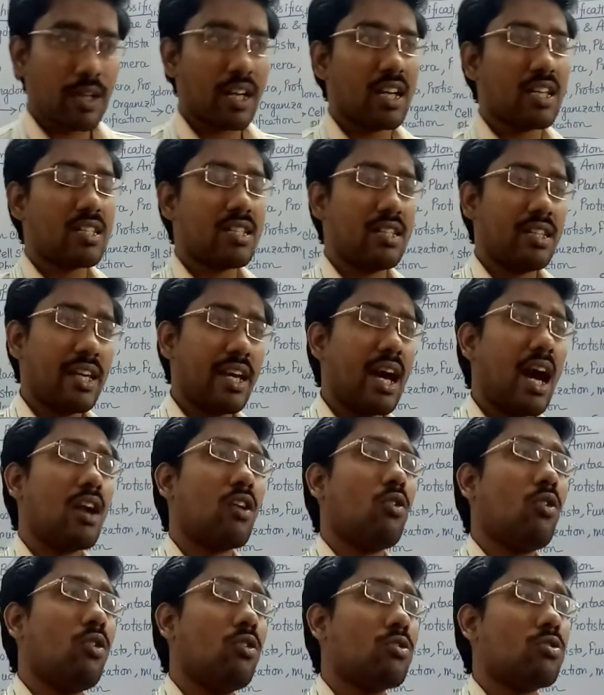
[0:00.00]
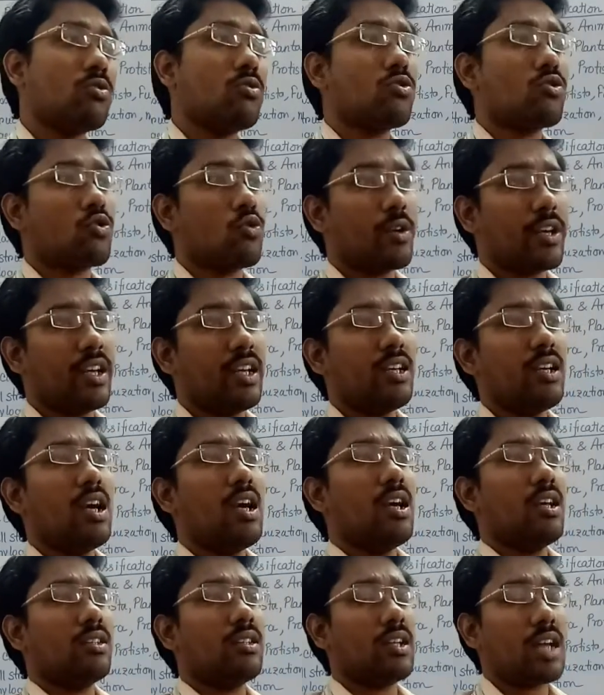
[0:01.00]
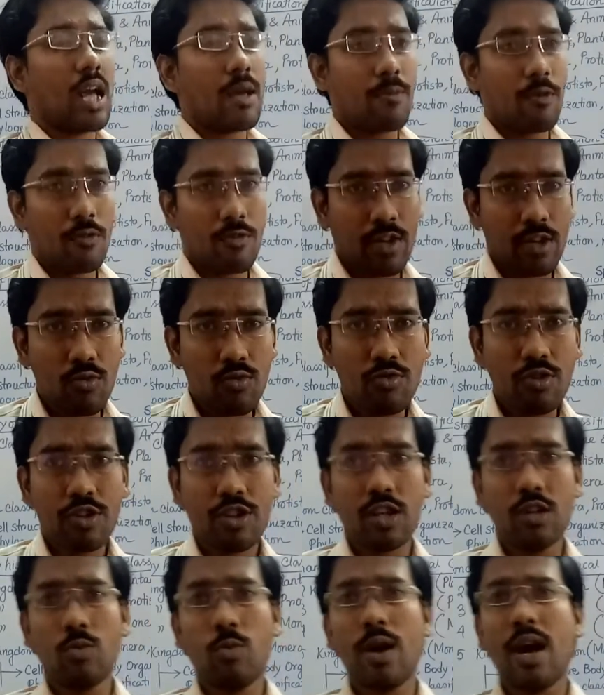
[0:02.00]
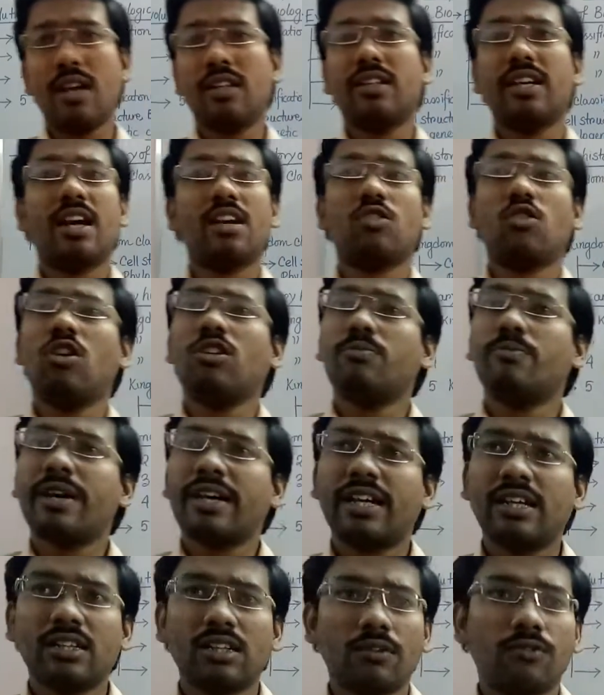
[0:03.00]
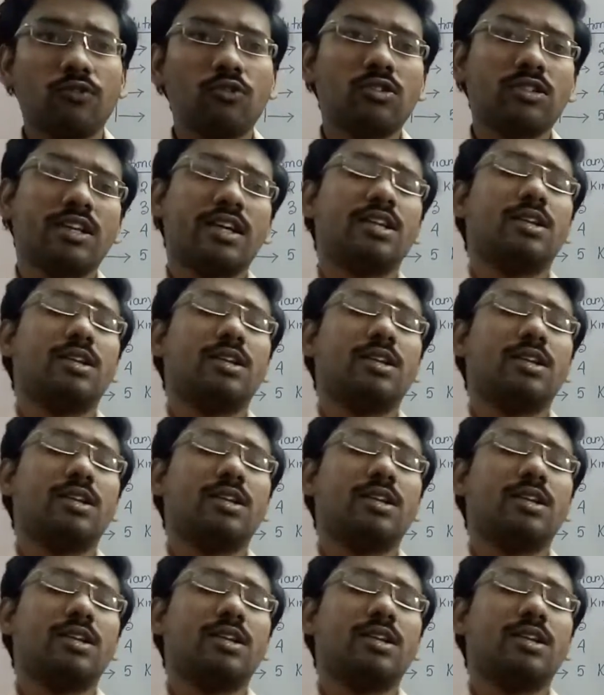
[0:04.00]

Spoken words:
because they are also showing the type of nutrition where they are not making the food,